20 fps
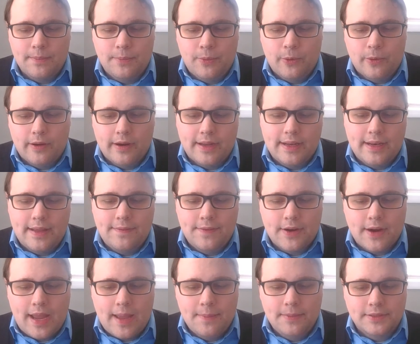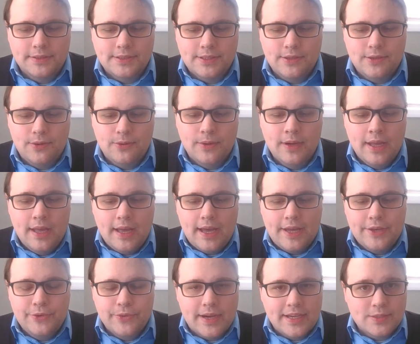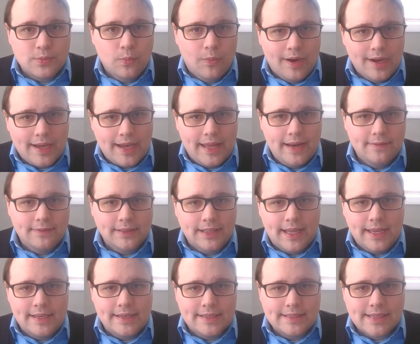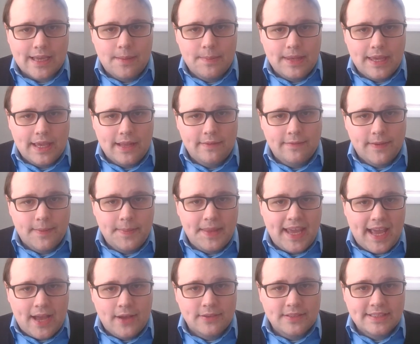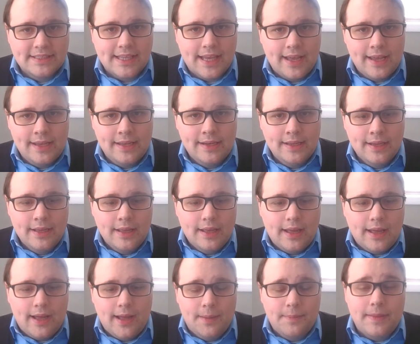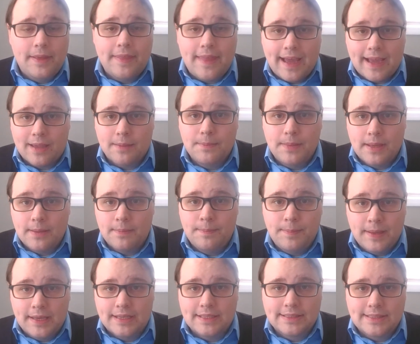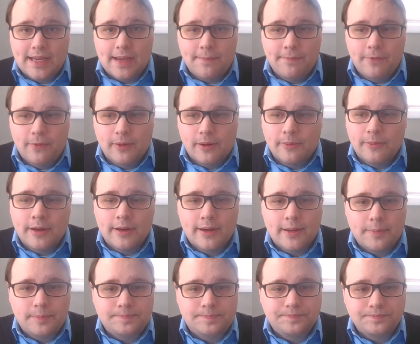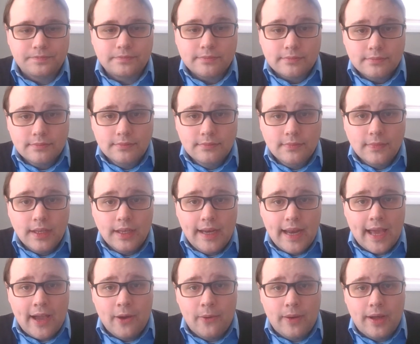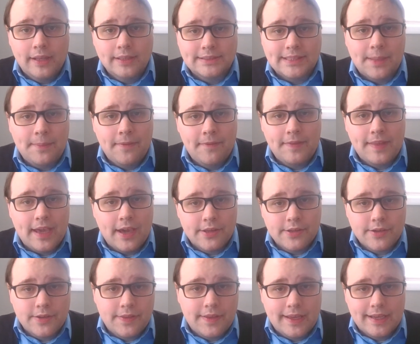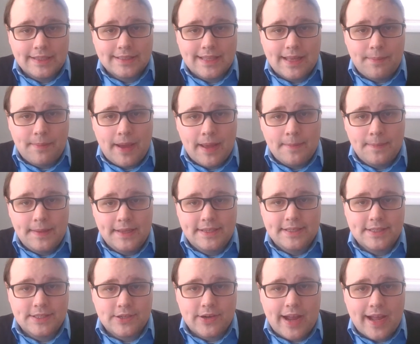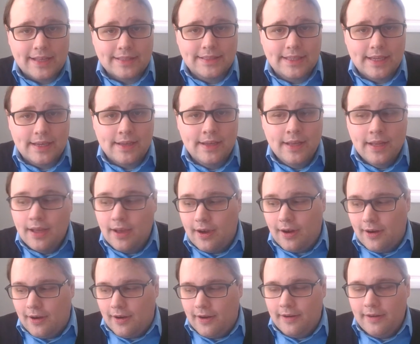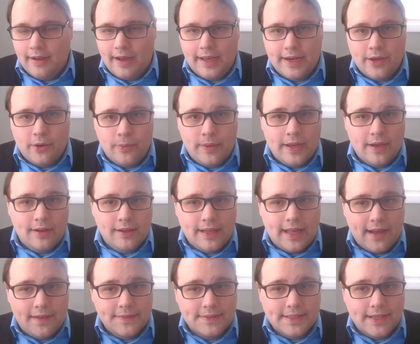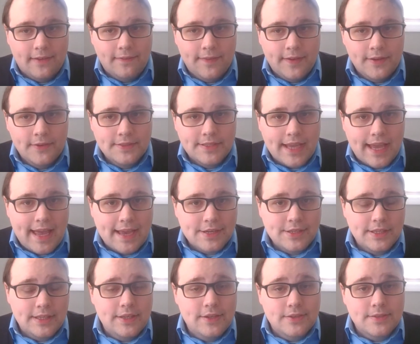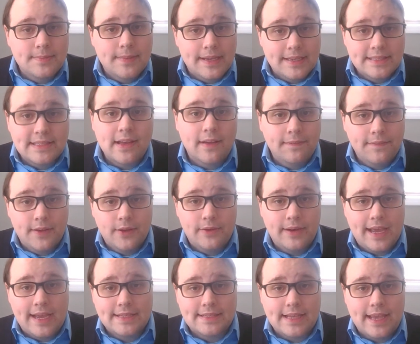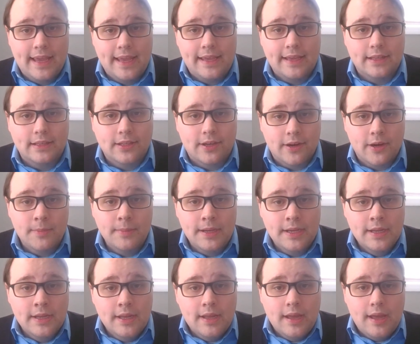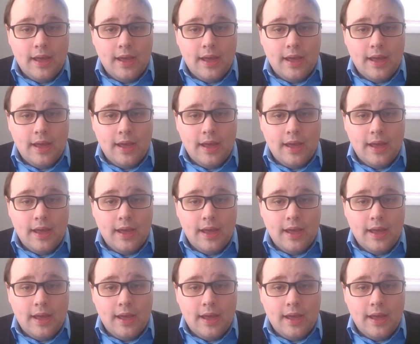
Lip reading: important. If you're able to address what kind of light is coming in from the outside, that can be a big step forward. Now, some of the other things that might be distracting are, I know we all have cell phones. I actually use my cell phone as a alarm.